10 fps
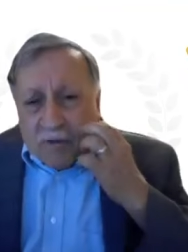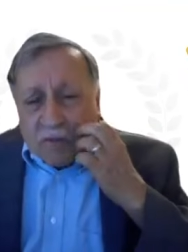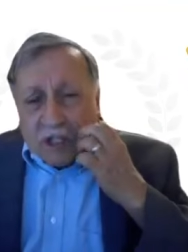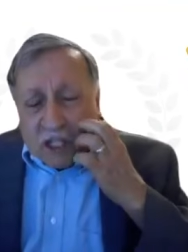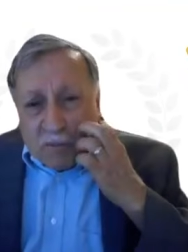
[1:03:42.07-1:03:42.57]
and
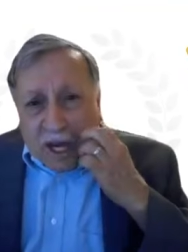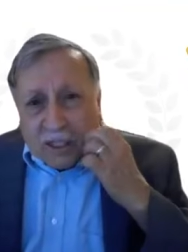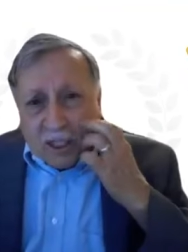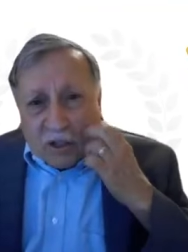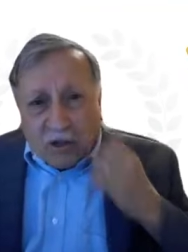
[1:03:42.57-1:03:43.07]

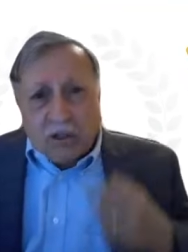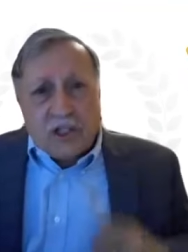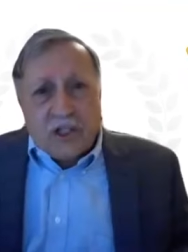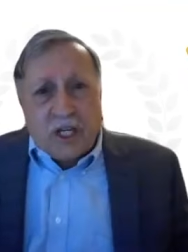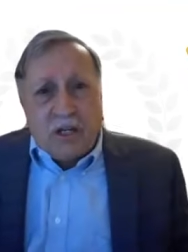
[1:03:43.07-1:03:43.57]
respect and
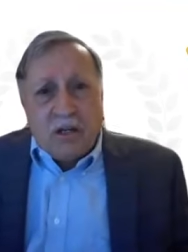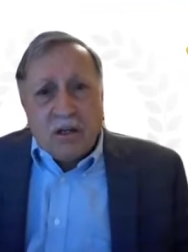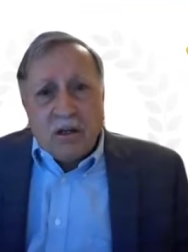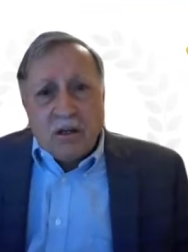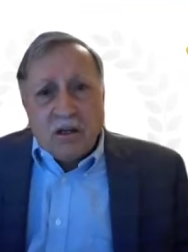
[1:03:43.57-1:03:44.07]
courtesy,
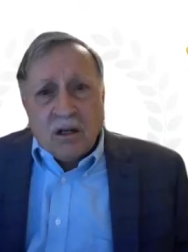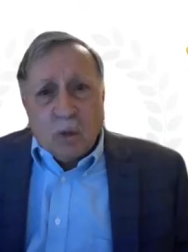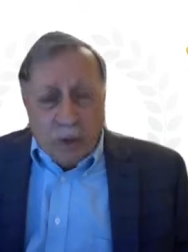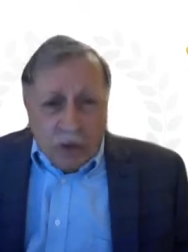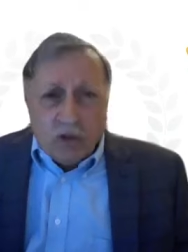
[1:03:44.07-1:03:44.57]

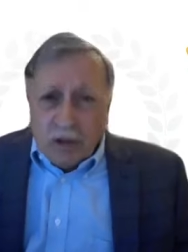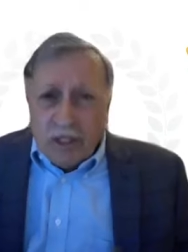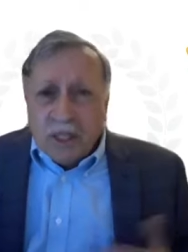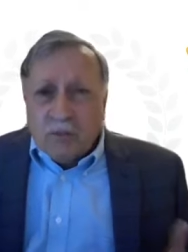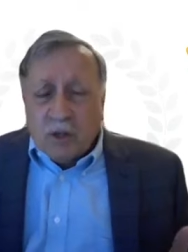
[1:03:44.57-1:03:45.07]
when you
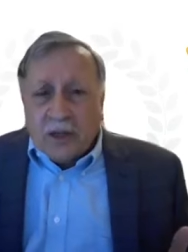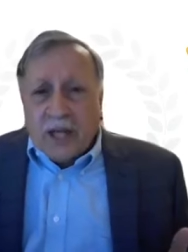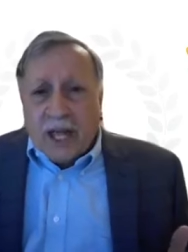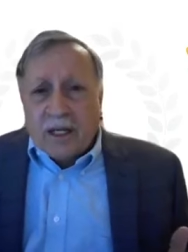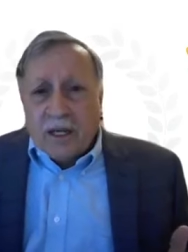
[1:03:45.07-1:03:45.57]
treat them with
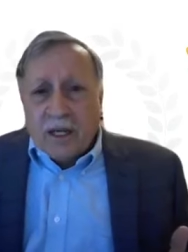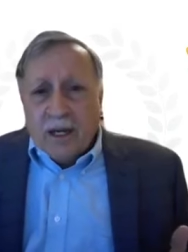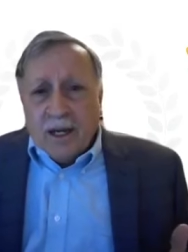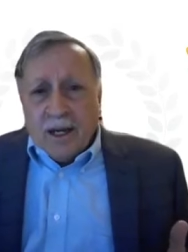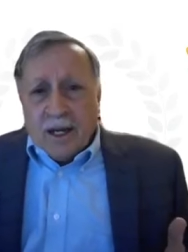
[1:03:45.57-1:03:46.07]
that,
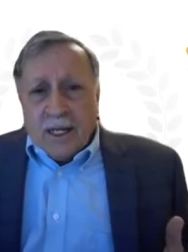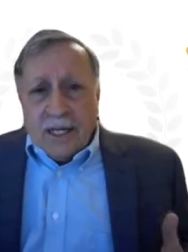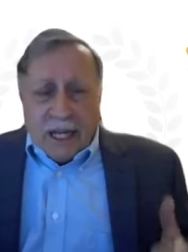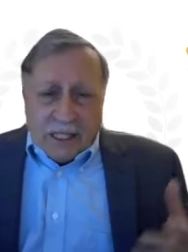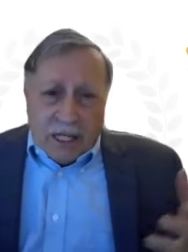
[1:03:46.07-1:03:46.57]

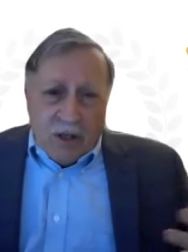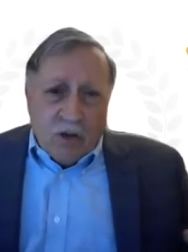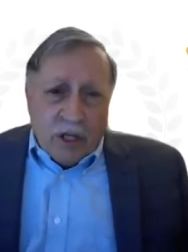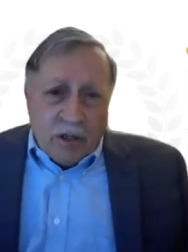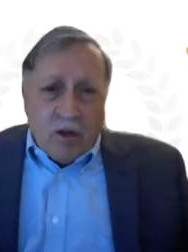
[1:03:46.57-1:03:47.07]
yes, I know
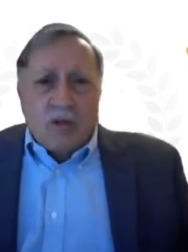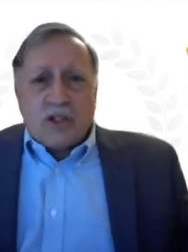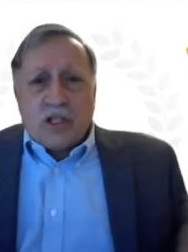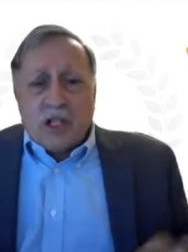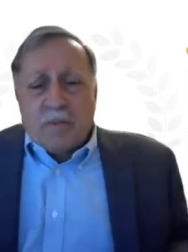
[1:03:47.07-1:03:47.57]
that
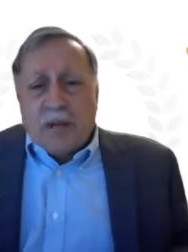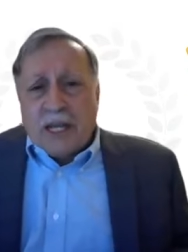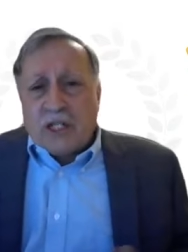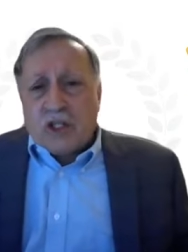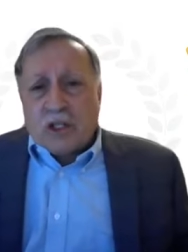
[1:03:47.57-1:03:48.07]
goes to the
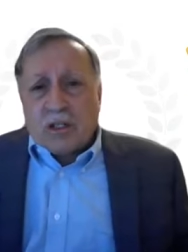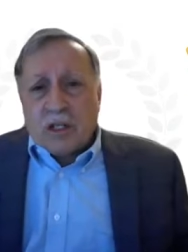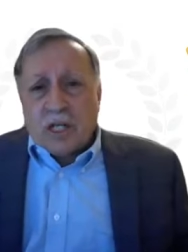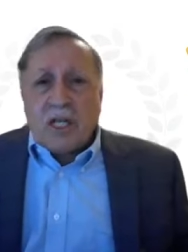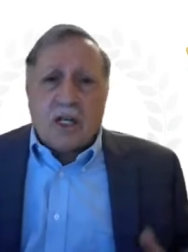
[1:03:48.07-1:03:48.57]
patient,
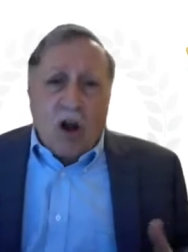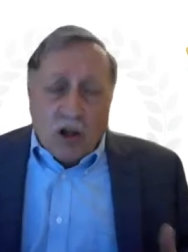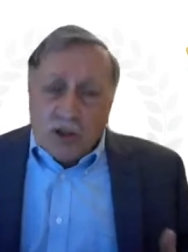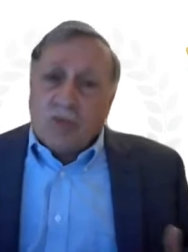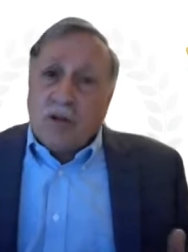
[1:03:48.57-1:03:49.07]
and it
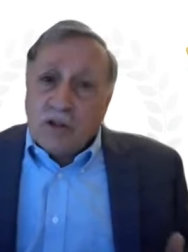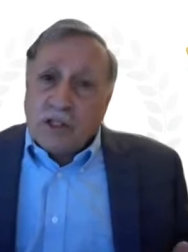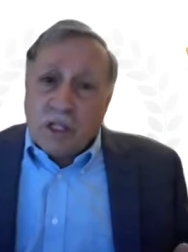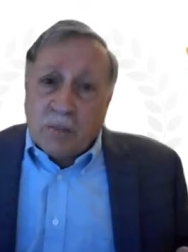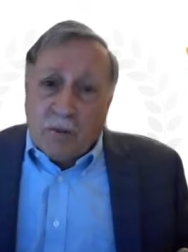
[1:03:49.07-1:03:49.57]
also goes
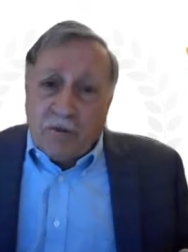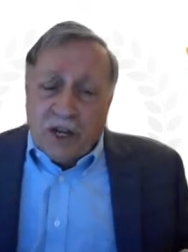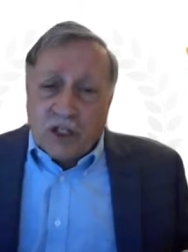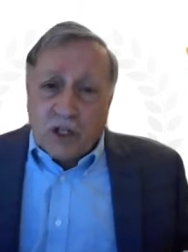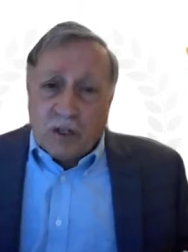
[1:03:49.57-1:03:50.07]
to the
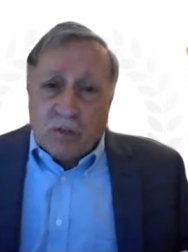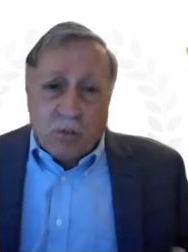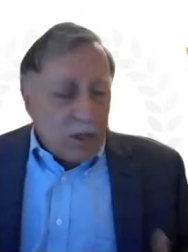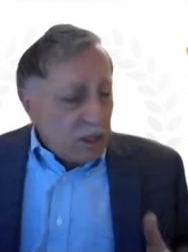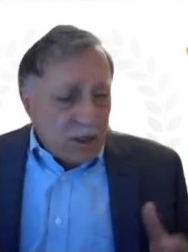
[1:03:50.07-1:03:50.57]
profession.
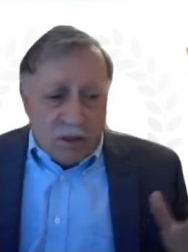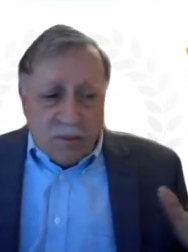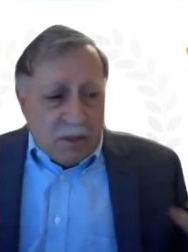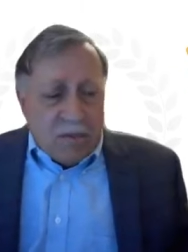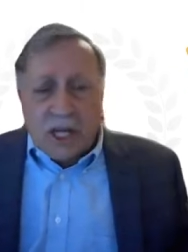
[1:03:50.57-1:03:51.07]
It could
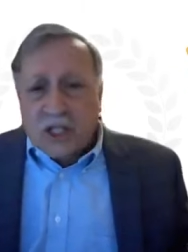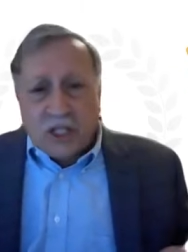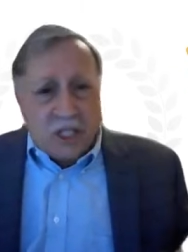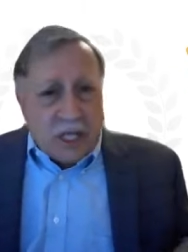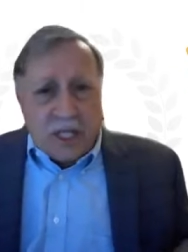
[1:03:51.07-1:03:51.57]
be
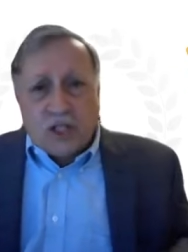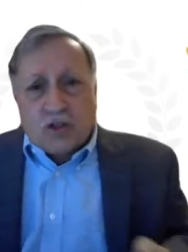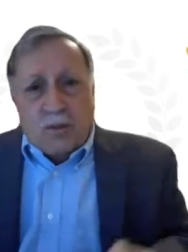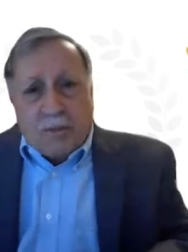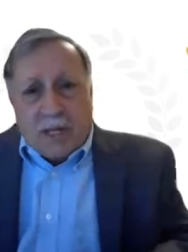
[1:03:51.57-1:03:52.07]
medicine,
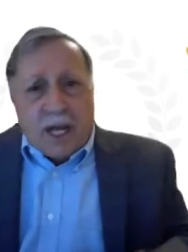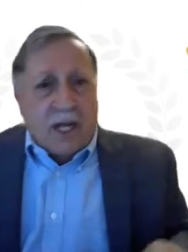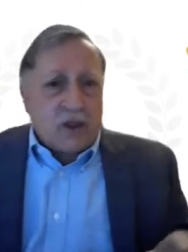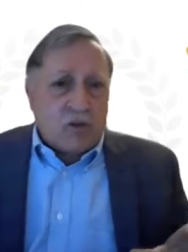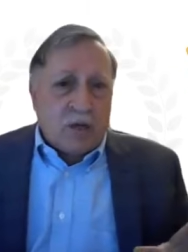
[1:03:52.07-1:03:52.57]
dentistry,
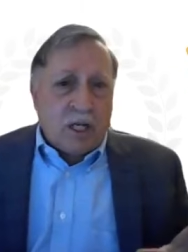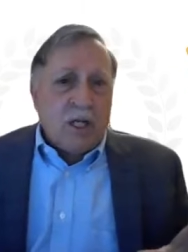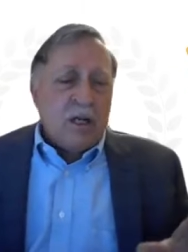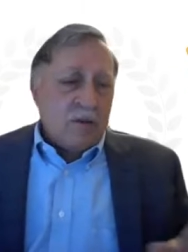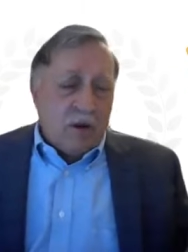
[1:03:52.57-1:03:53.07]
podiatry,
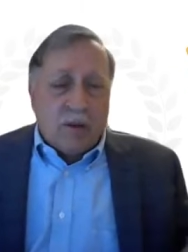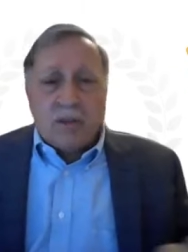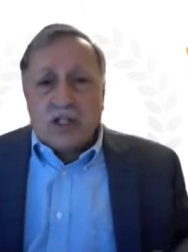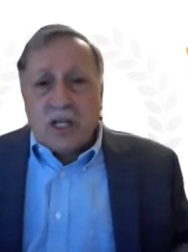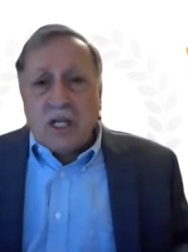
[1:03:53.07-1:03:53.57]

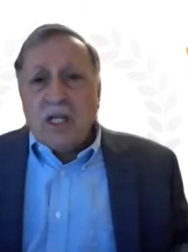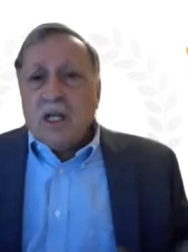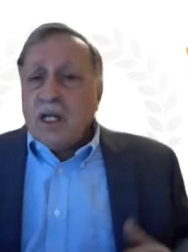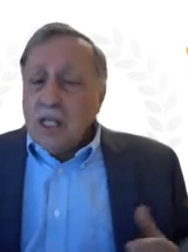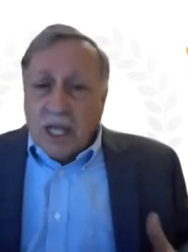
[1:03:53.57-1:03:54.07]
pharmacy.
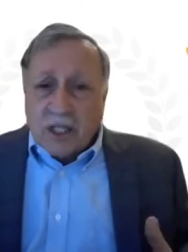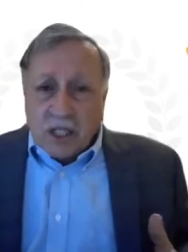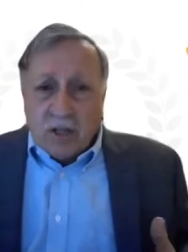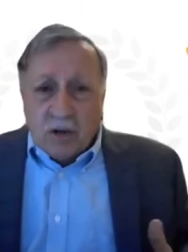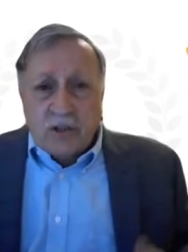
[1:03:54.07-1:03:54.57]
Yes,
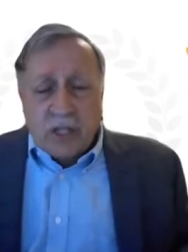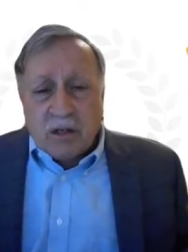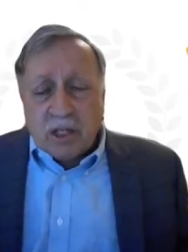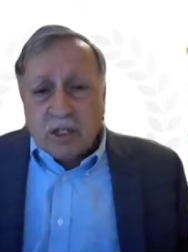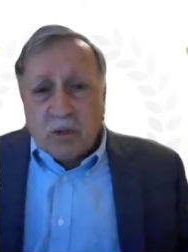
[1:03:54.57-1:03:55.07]
it goes
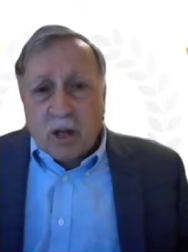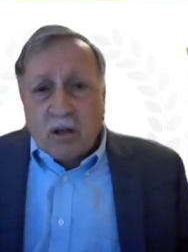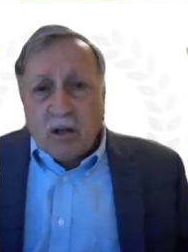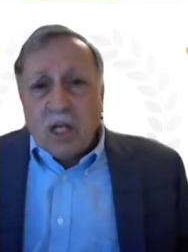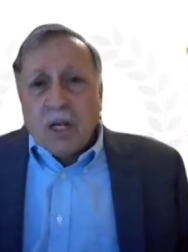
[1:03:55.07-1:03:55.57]
there as well.